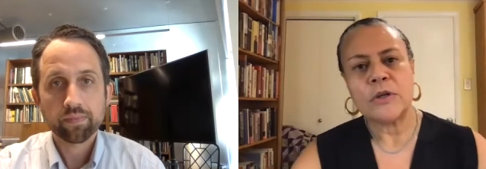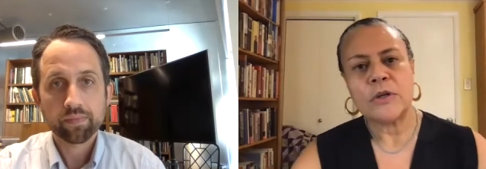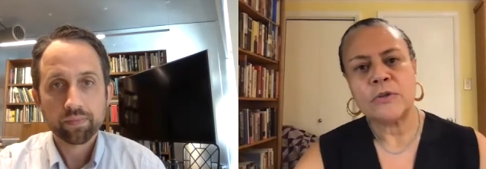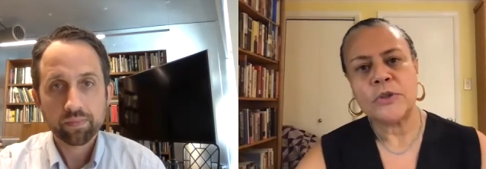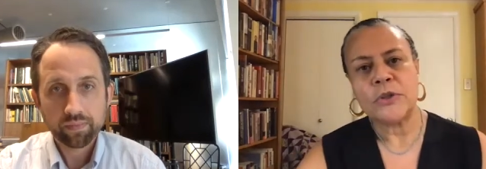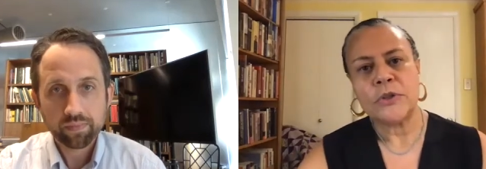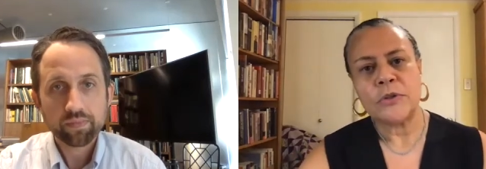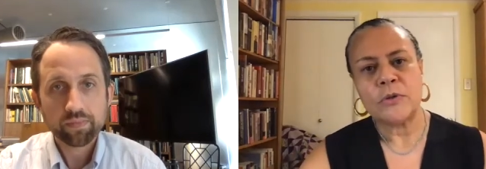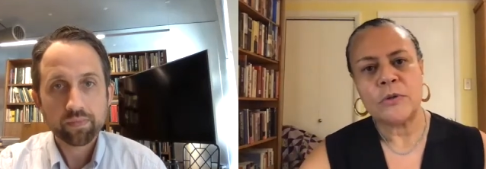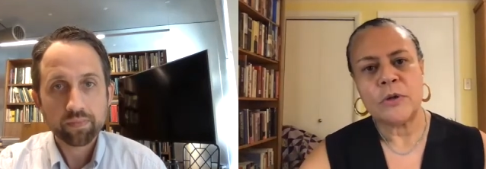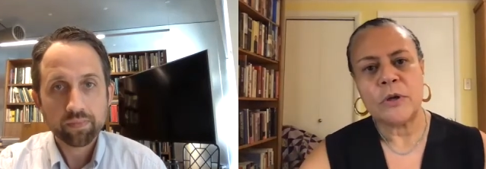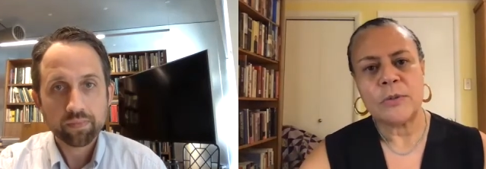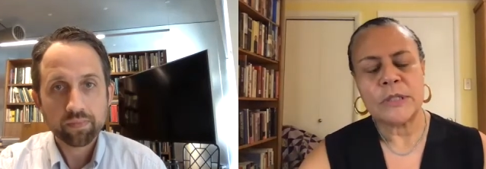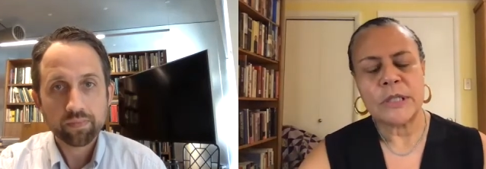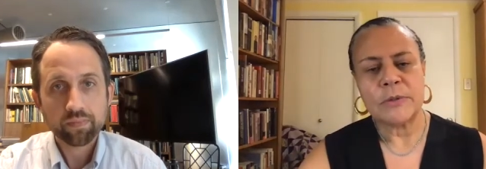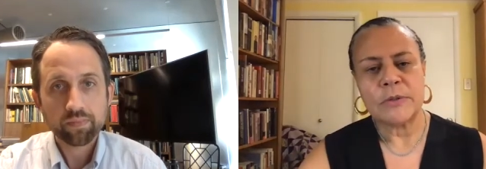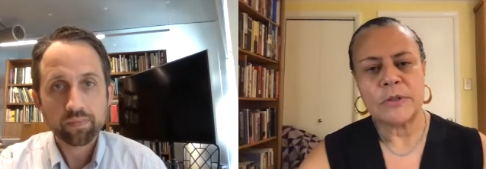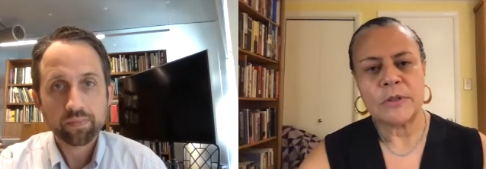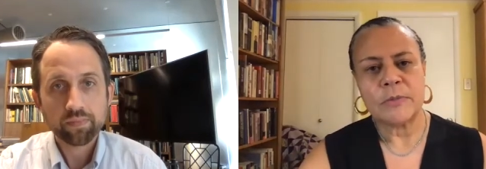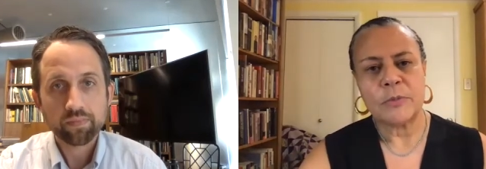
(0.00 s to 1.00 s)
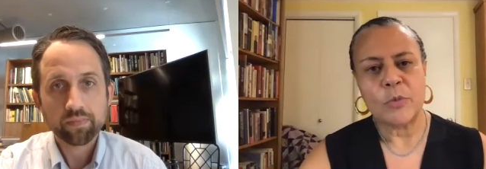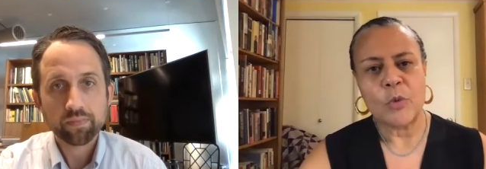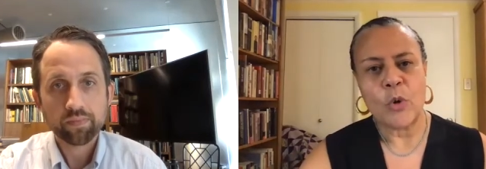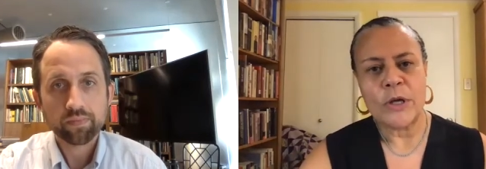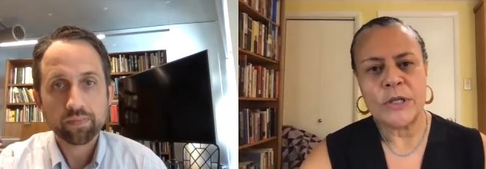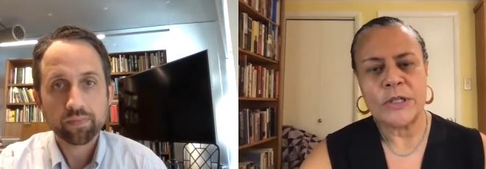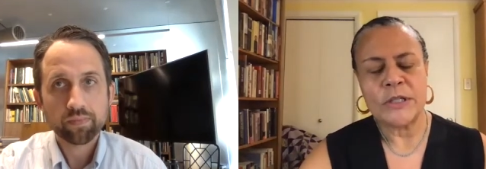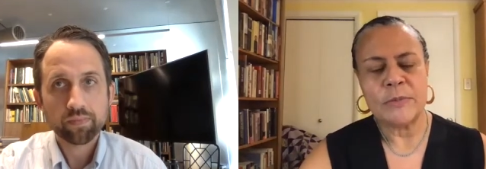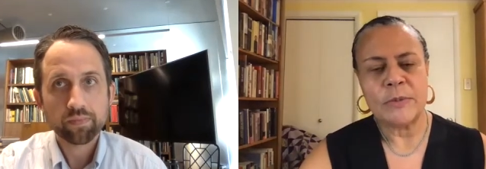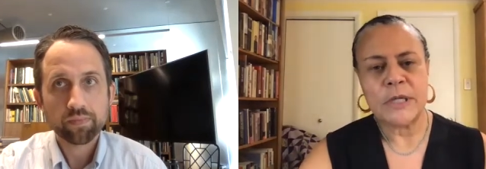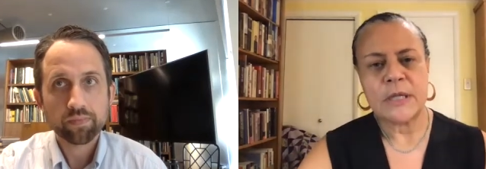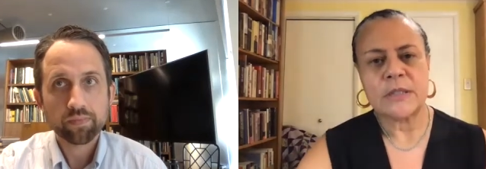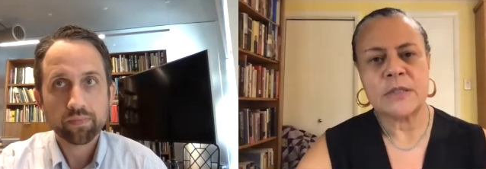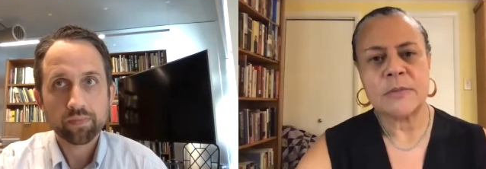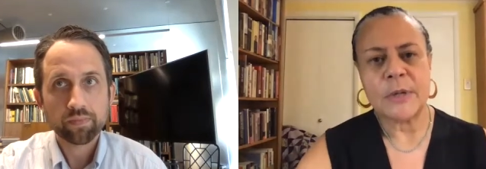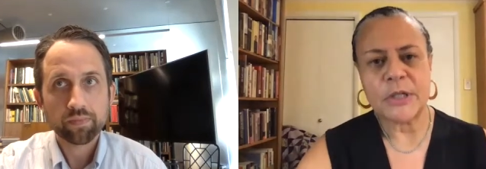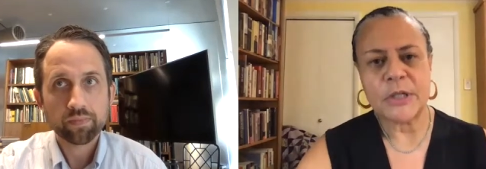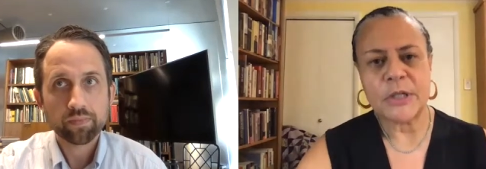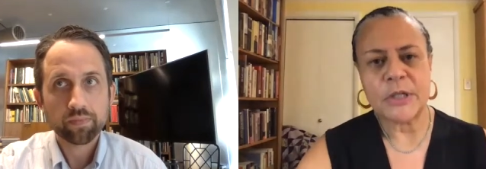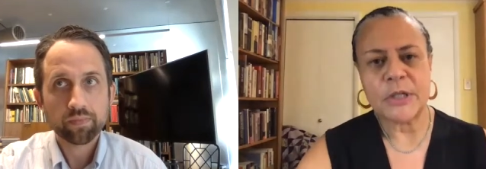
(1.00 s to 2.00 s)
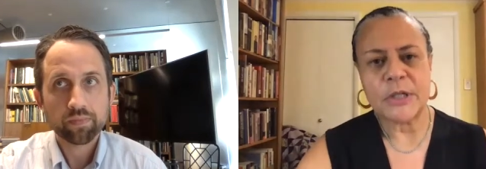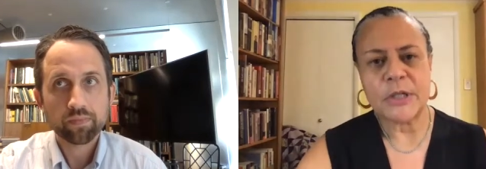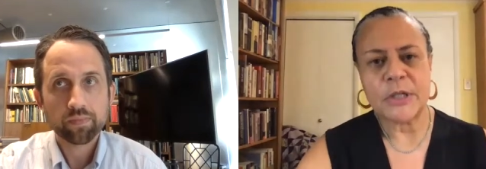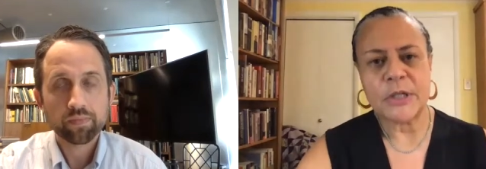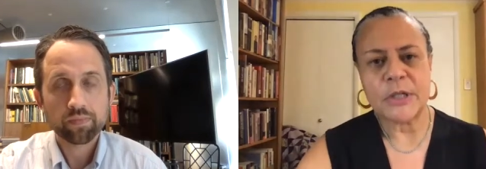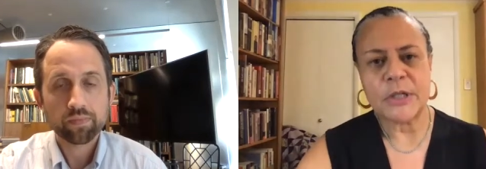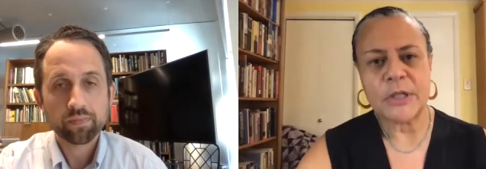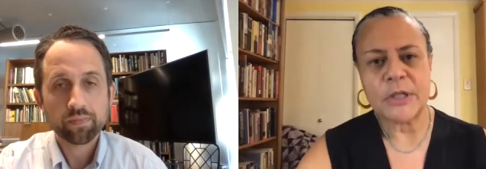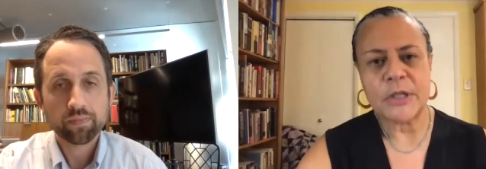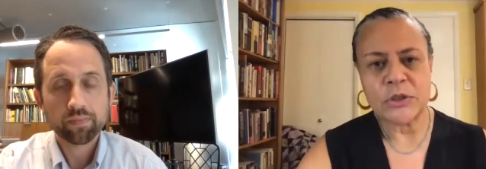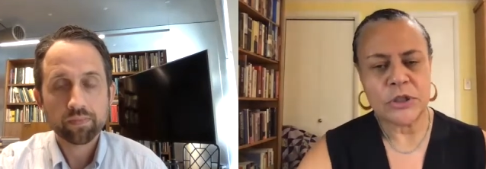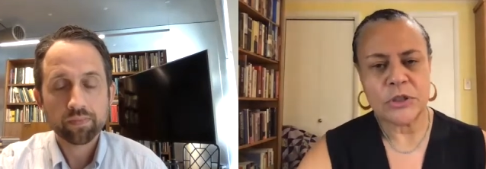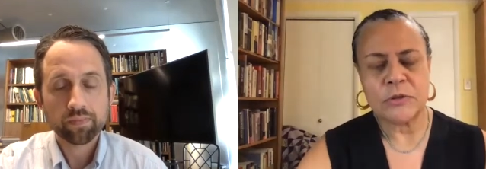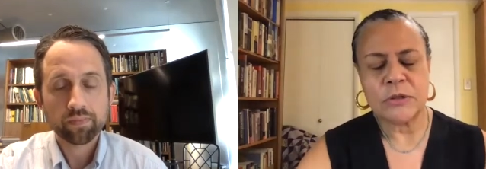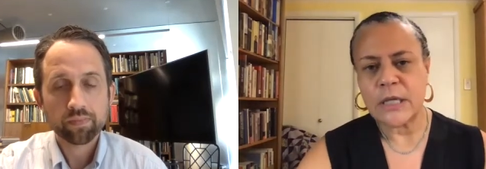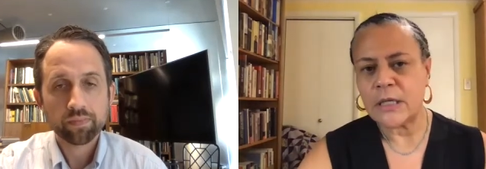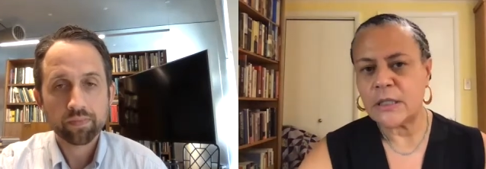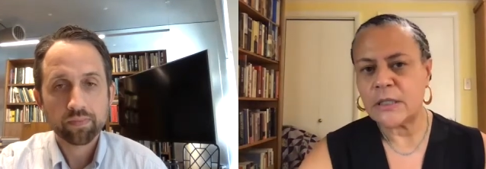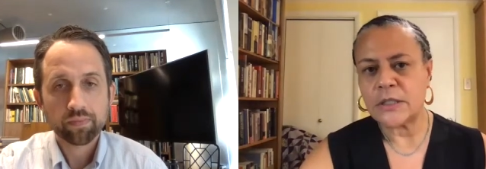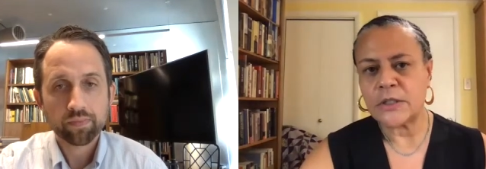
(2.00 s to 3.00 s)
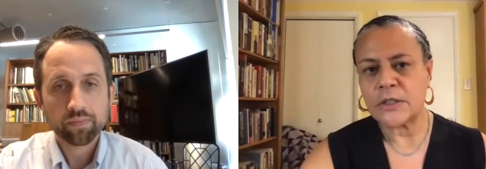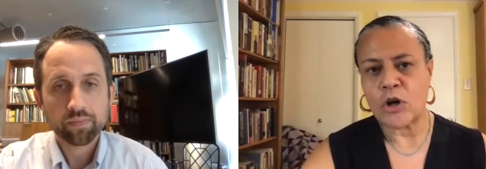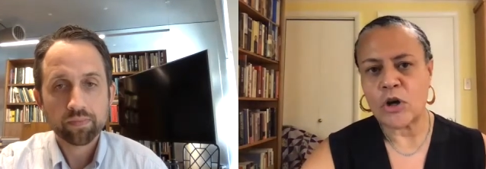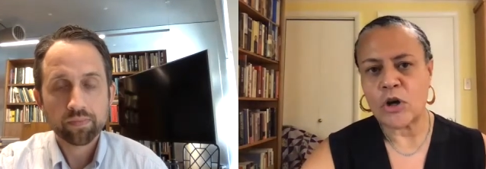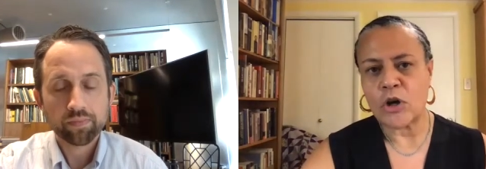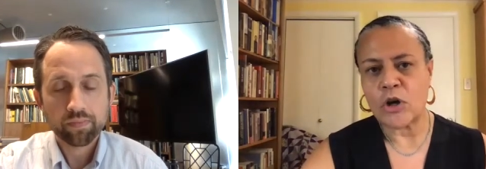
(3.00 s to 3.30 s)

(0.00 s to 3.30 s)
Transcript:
Speaker 1: So to it was, it was, going to be a special issue dedicated to